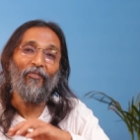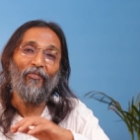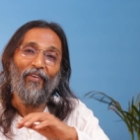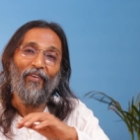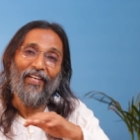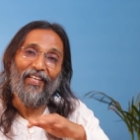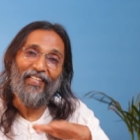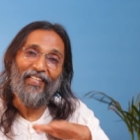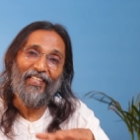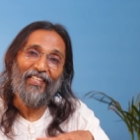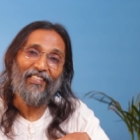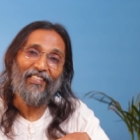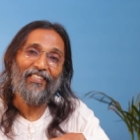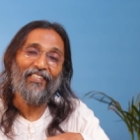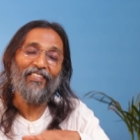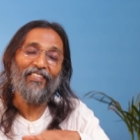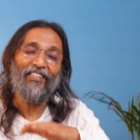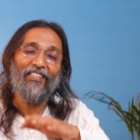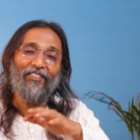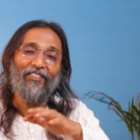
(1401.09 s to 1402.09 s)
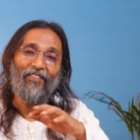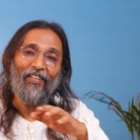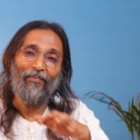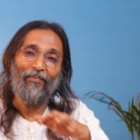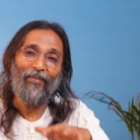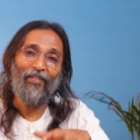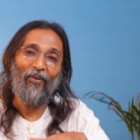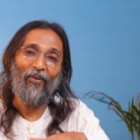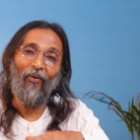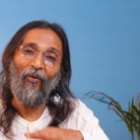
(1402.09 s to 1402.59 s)
variations will
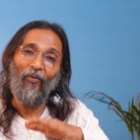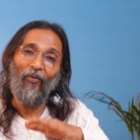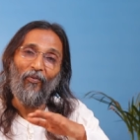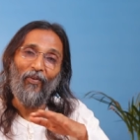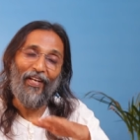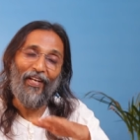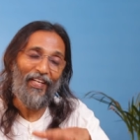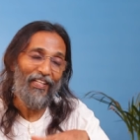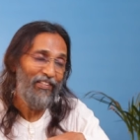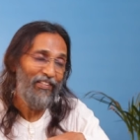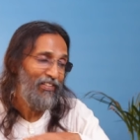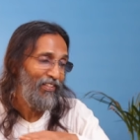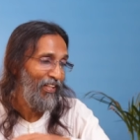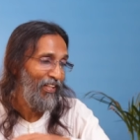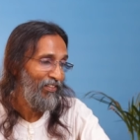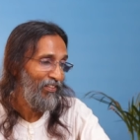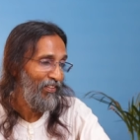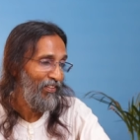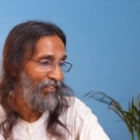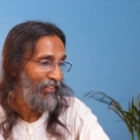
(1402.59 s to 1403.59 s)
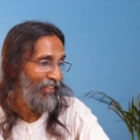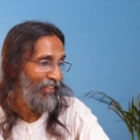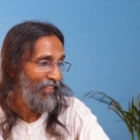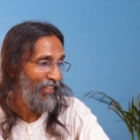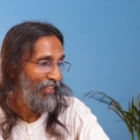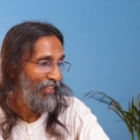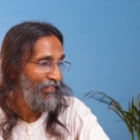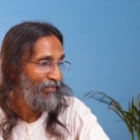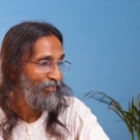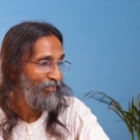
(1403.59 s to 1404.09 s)
be always
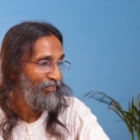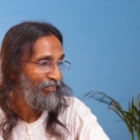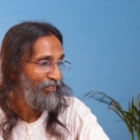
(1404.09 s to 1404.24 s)
necessary.